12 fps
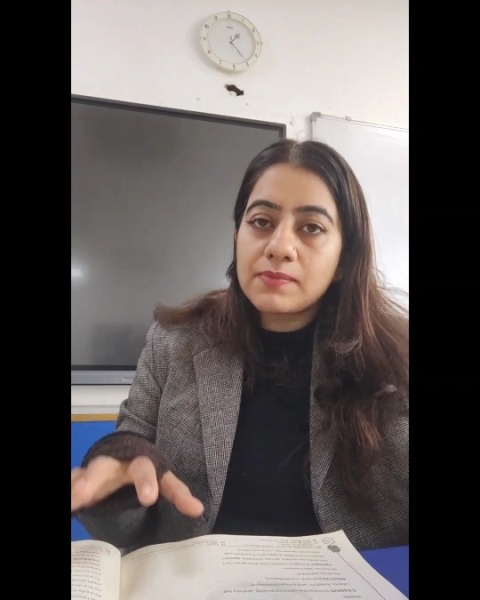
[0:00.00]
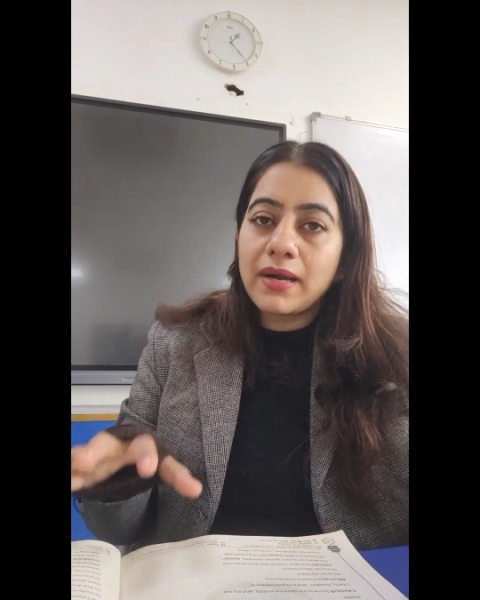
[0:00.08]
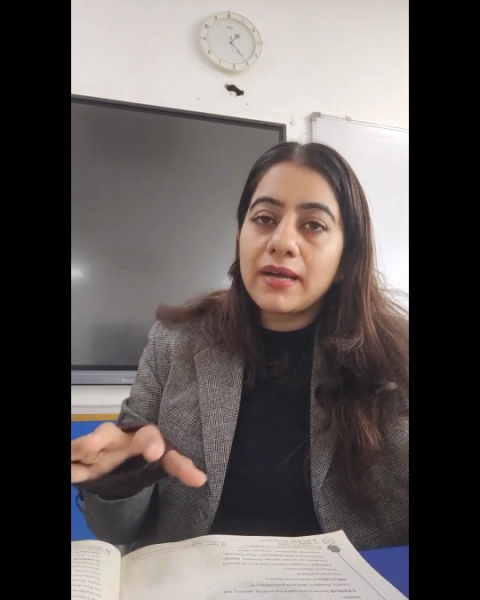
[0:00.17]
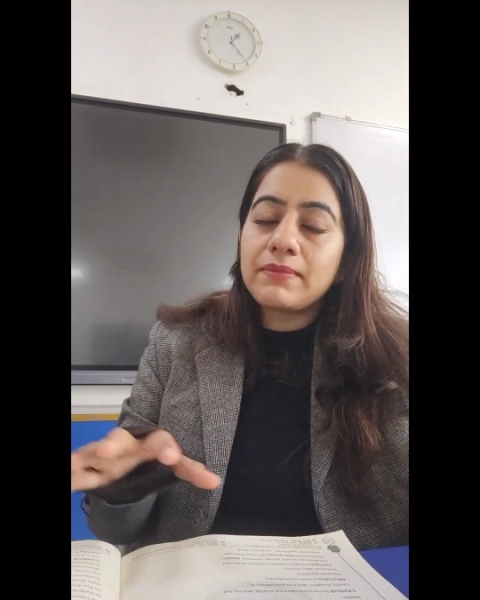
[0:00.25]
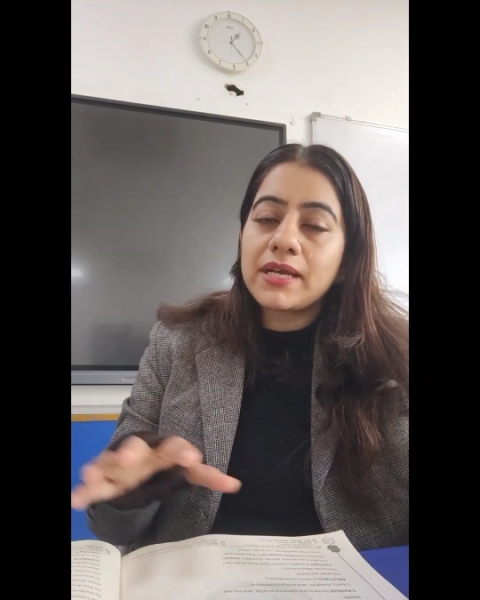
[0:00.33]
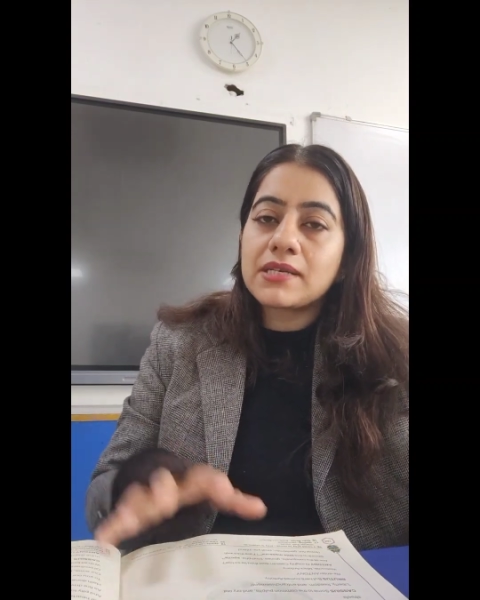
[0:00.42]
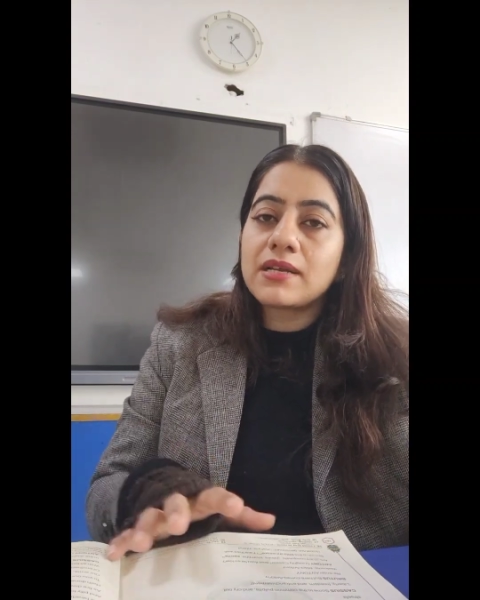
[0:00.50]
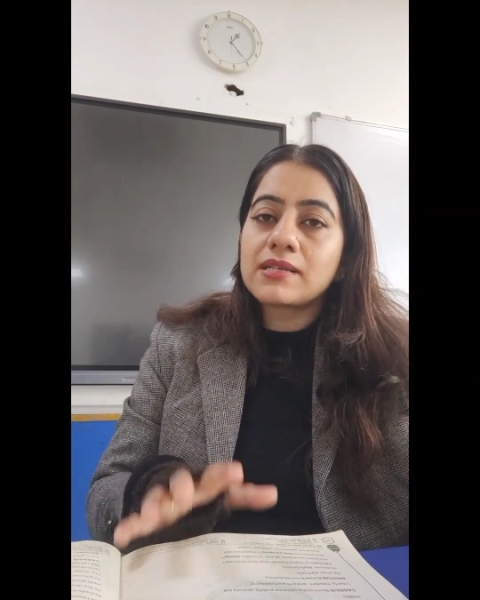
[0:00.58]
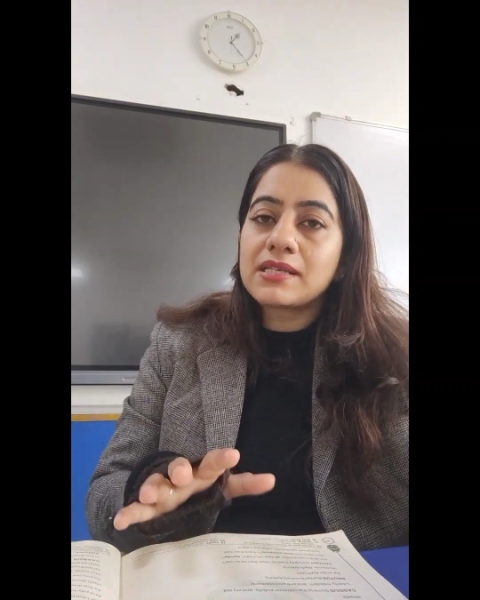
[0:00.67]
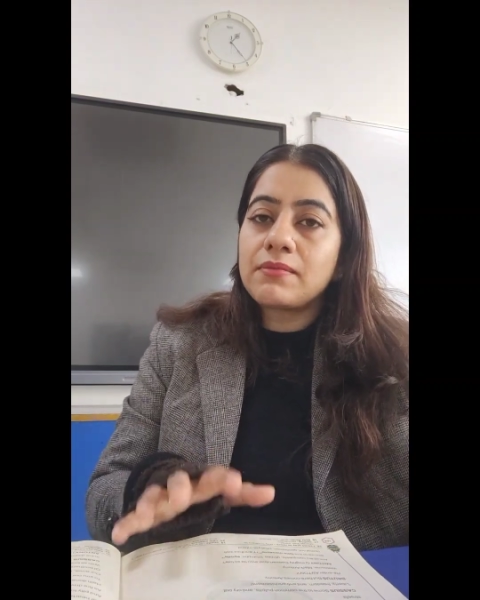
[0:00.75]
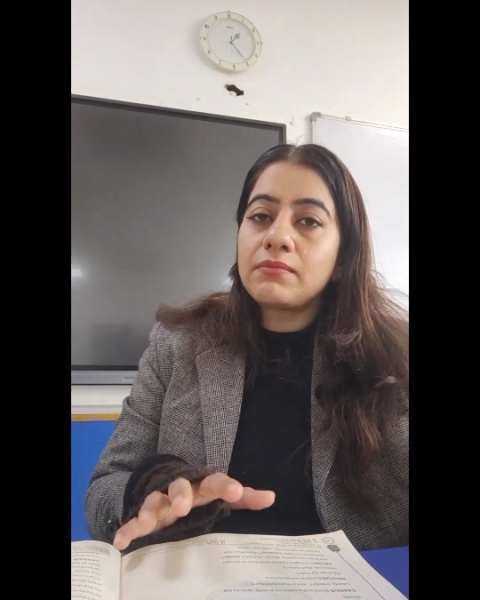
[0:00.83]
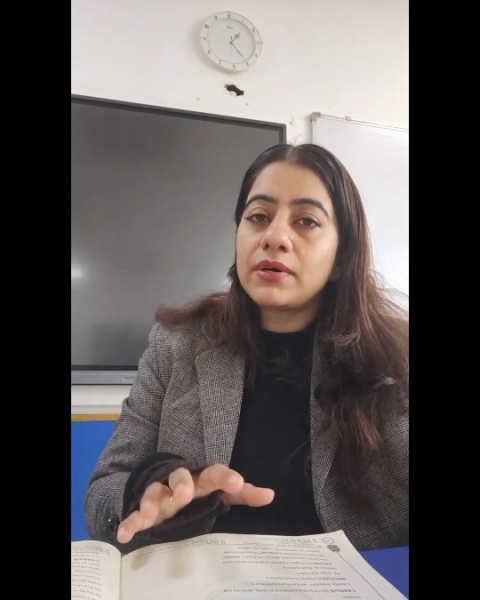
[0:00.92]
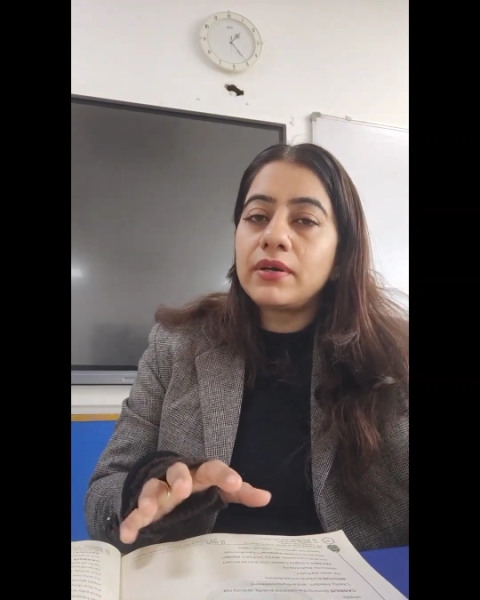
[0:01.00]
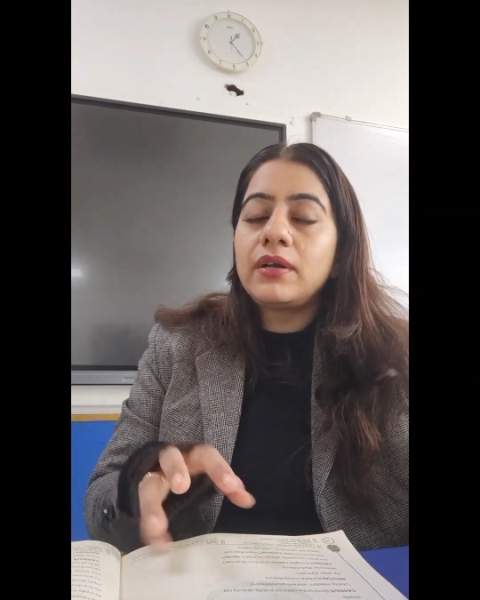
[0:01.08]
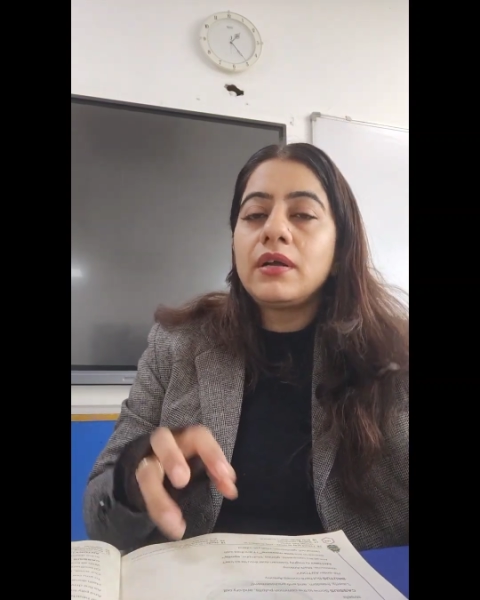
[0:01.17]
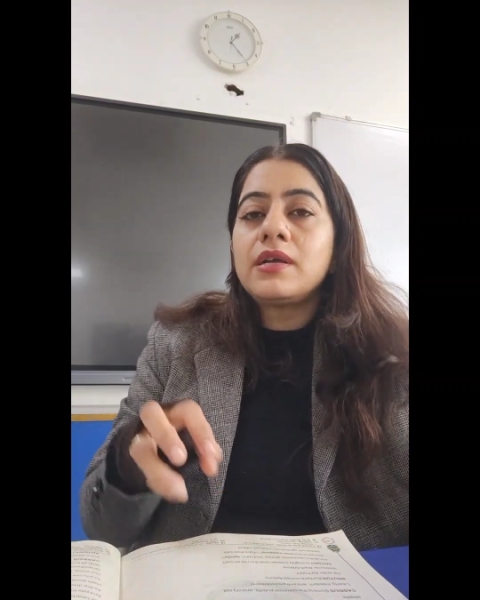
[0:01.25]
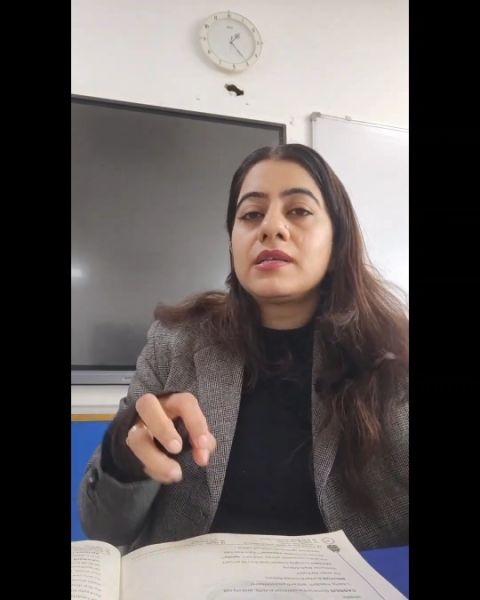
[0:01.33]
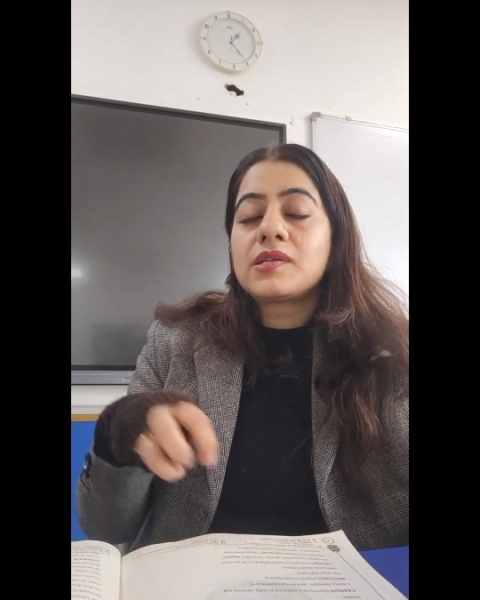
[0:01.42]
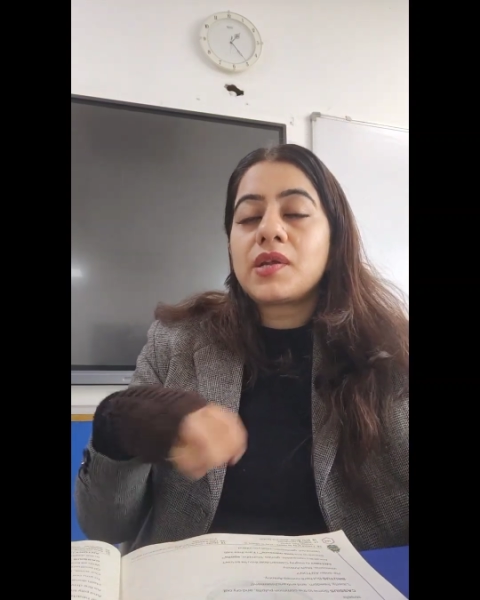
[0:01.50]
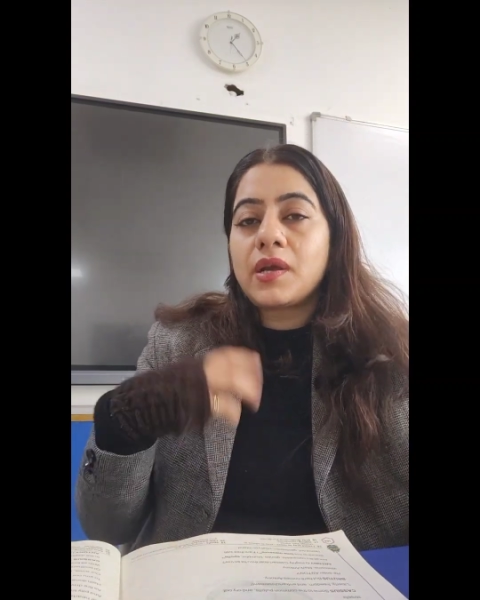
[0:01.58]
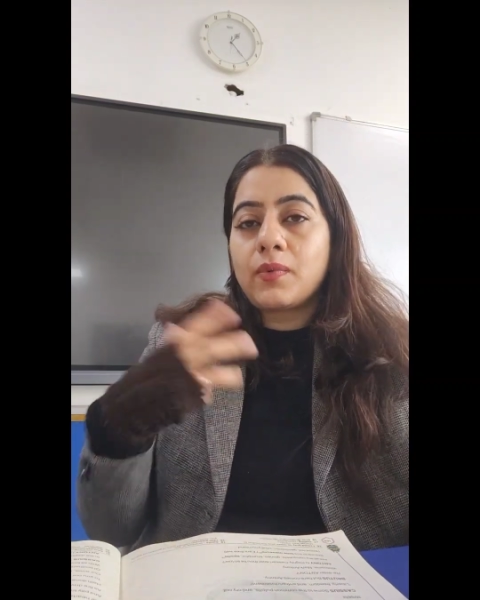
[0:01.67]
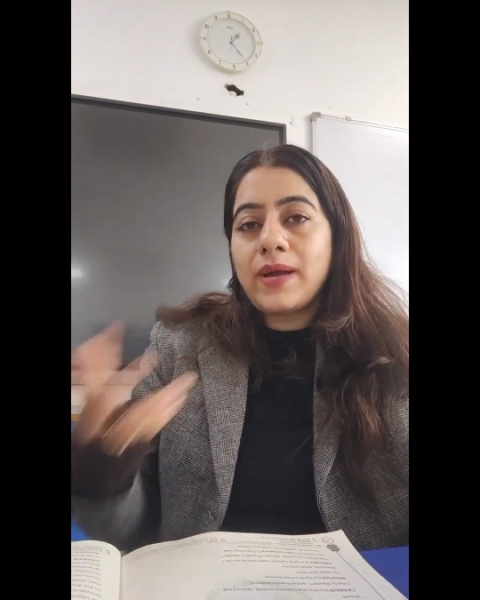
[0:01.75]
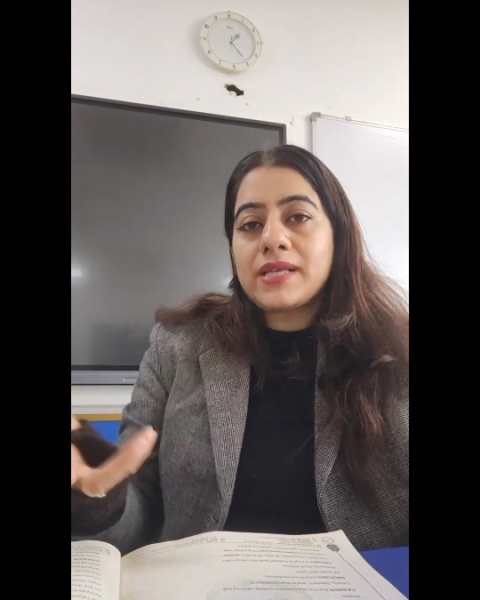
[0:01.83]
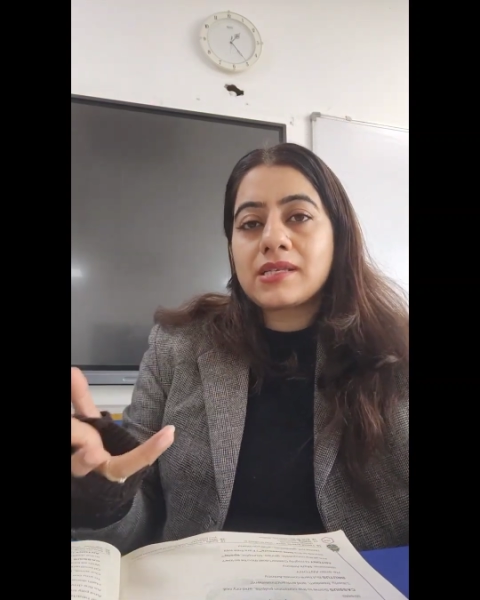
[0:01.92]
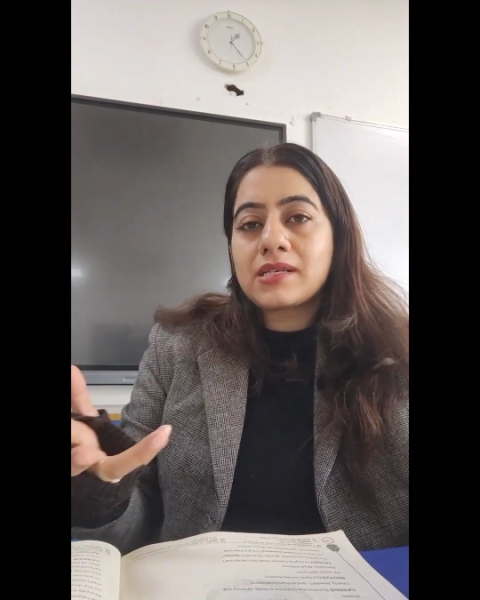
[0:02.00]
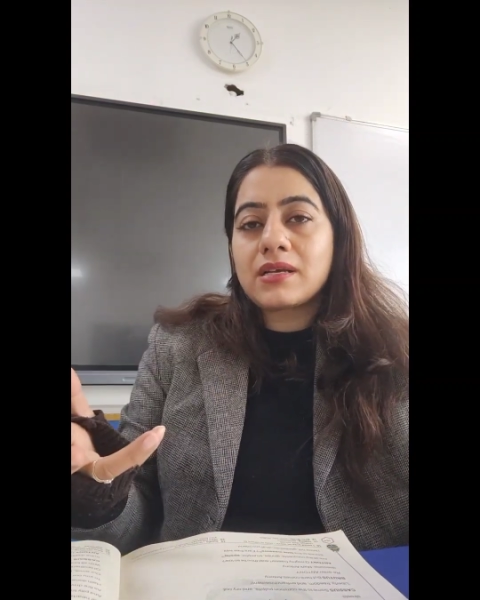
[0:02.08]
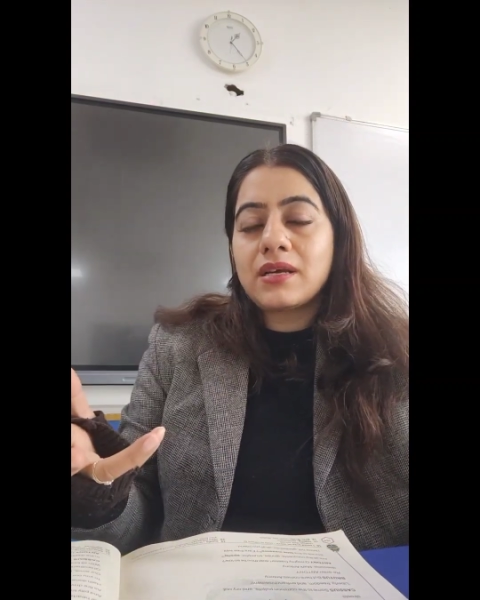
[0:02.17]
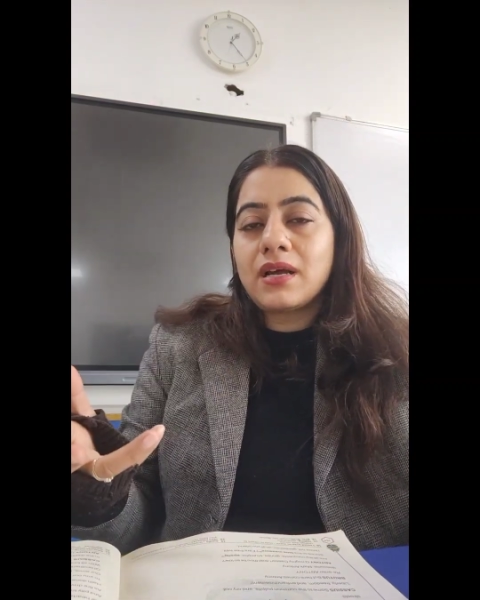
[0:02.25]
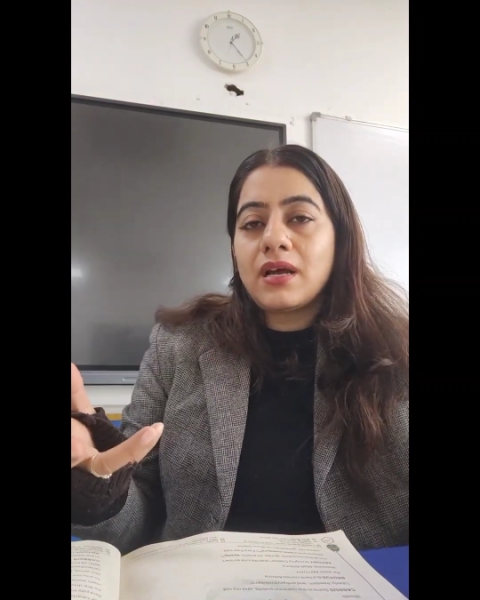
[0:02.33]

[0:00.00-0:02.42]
by Metellus Cimber's request